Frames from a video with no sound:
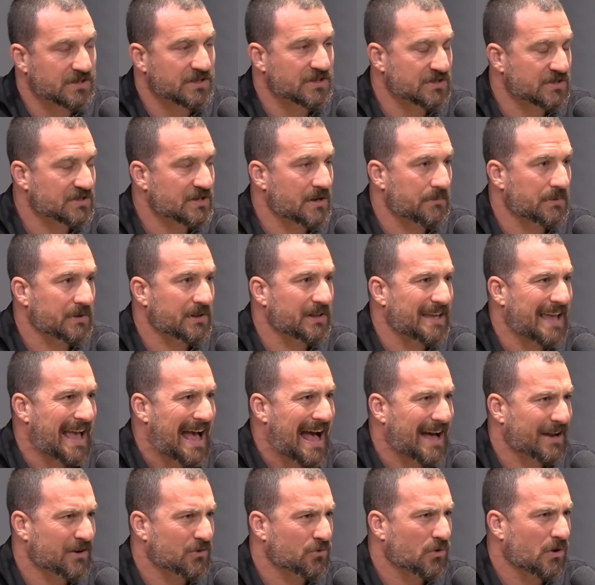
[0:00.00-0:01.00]
This is typically
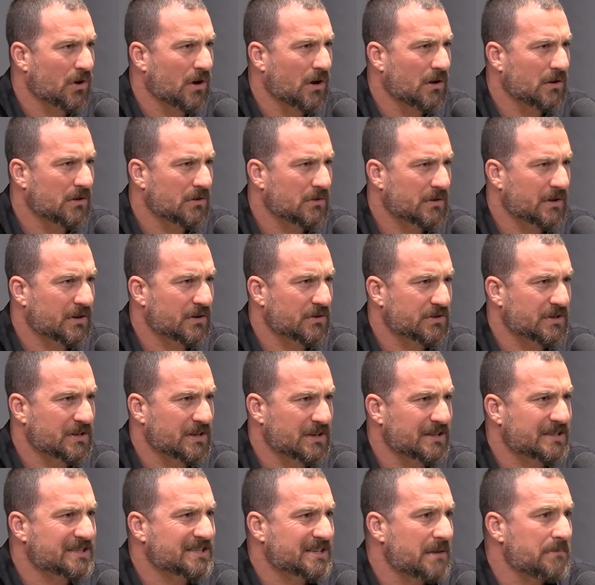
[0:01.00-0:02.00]
Adderall
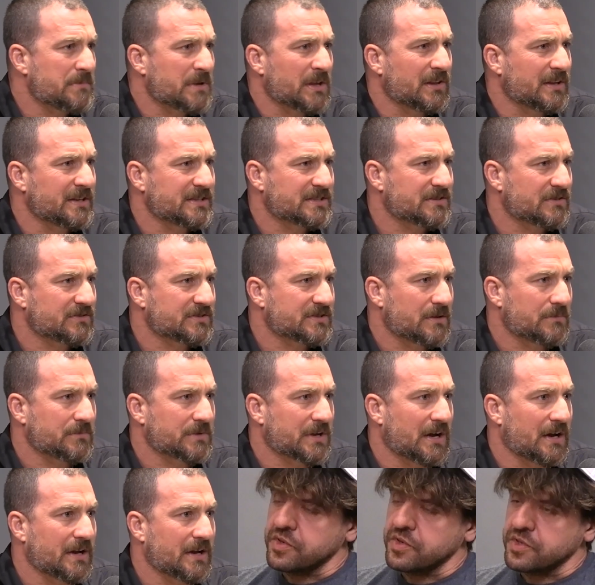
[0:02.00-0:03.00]
or stimulants of some
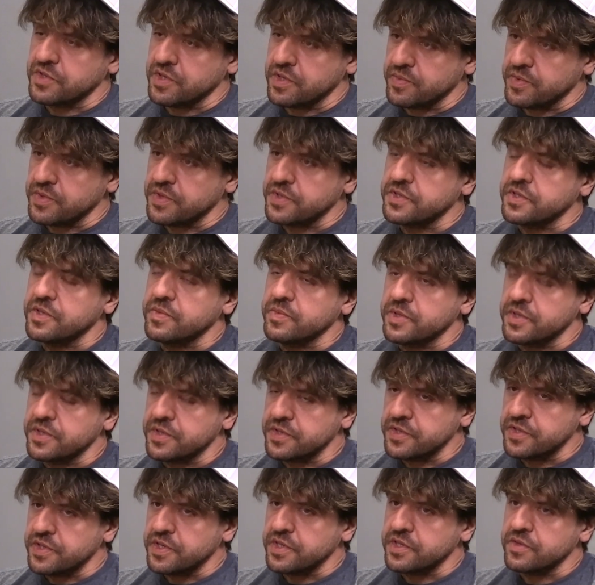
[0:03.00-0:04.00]
For example, the
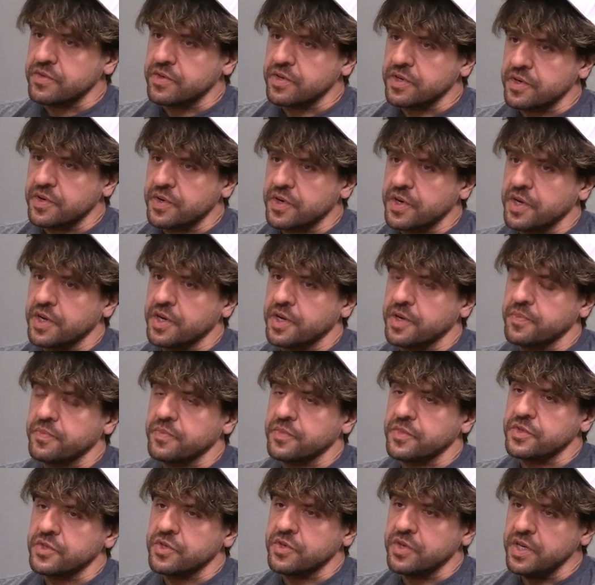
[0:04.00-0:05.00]
stimulants. That's right.
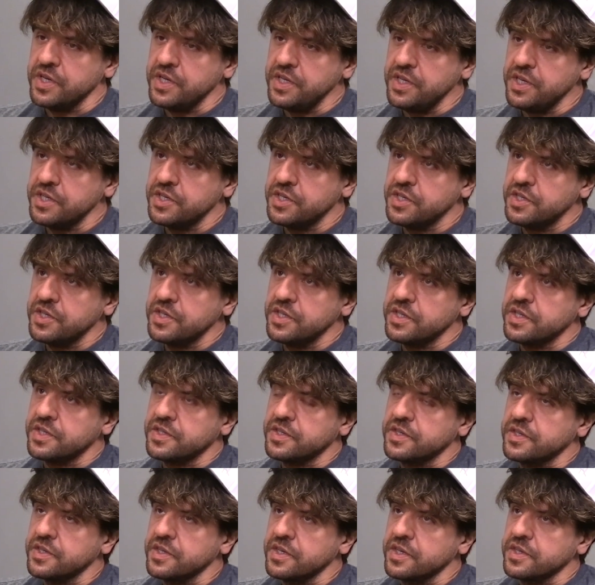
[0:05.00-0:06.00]
So ADHD,
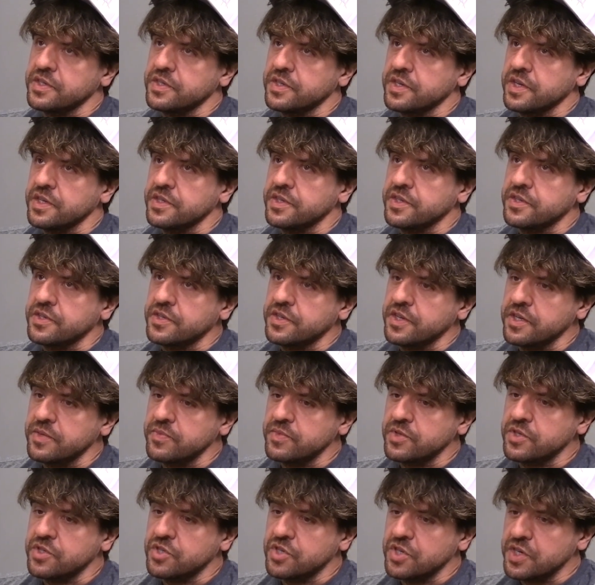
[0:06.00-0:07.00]
it's as its
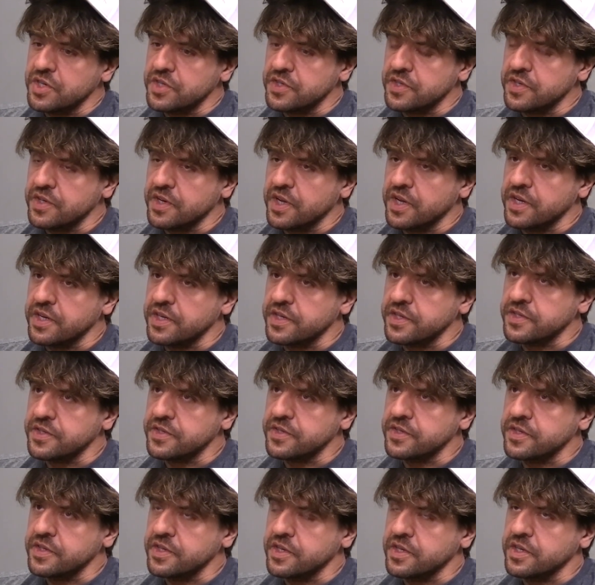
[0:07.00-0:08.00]
name suggests, it
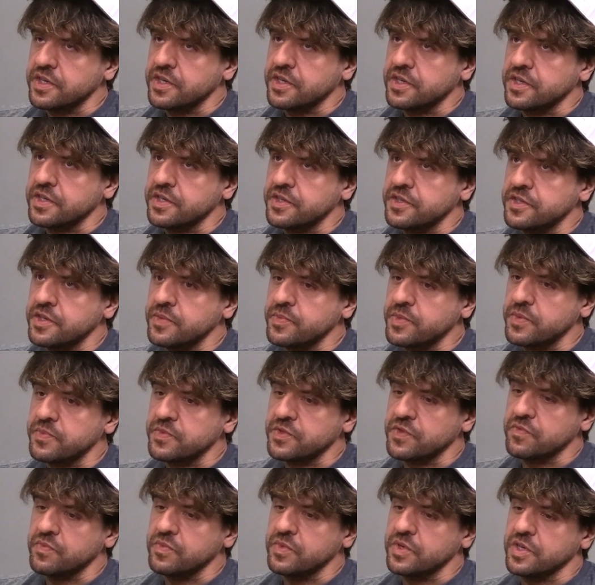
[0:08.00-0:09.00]
has
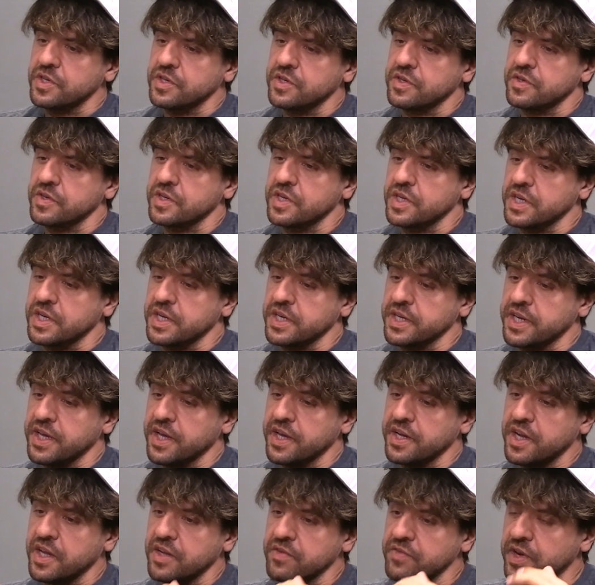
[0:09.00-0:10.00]
symptoms of. It
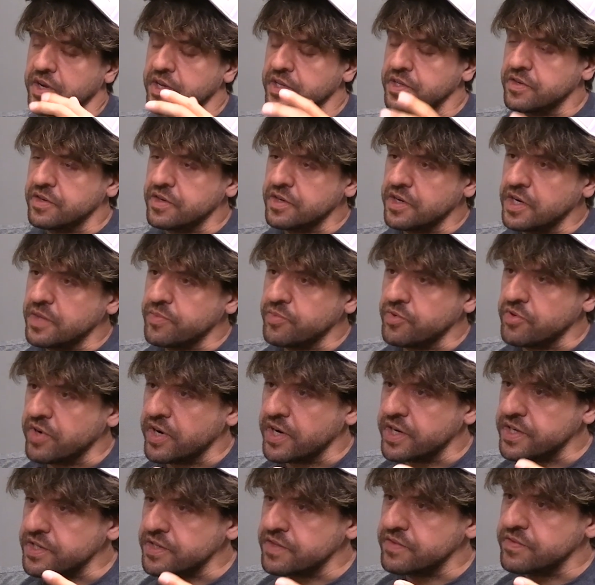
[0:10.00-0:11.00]
can have either a
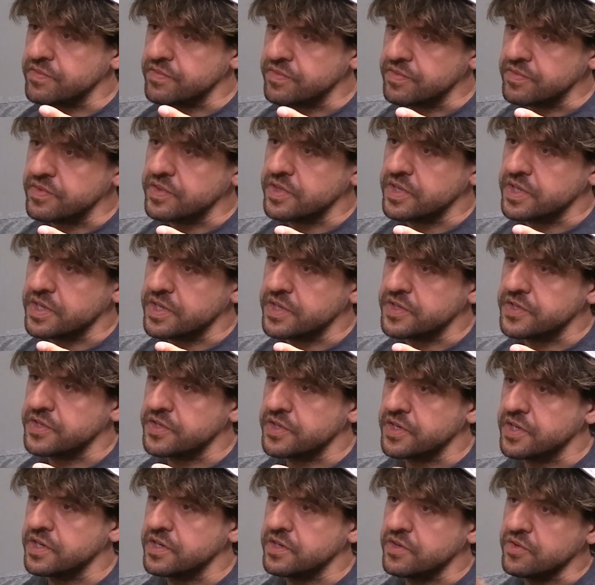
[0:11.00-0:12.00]
hyperactive
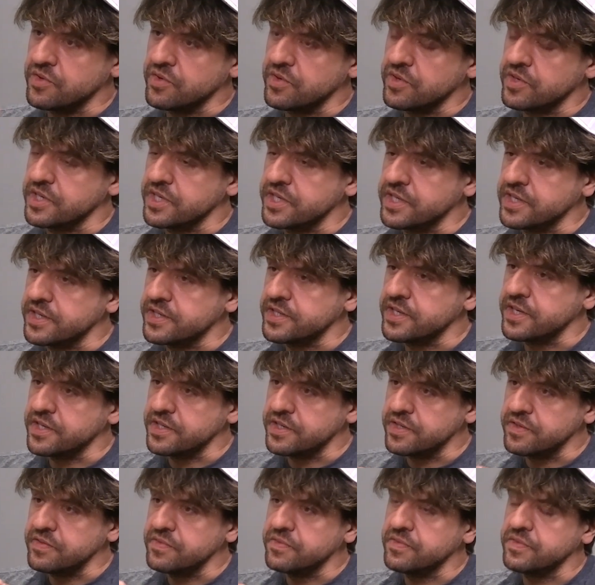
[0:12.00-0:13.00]
state or an
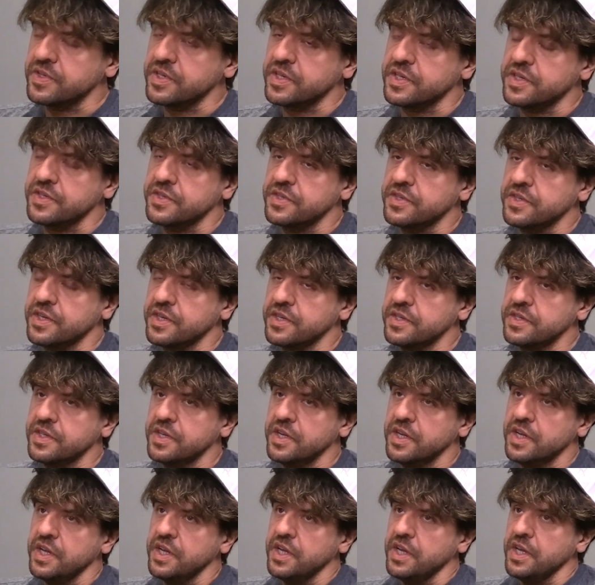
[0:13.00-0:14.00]
inattentive state,